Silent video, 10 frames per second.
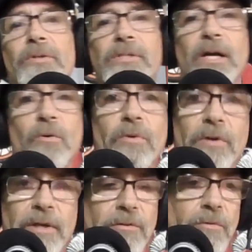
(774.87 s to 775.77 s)
as I
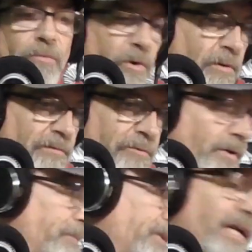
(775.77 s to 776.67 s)
order another roll of
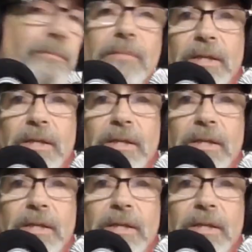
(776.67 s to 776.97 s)
grip tape,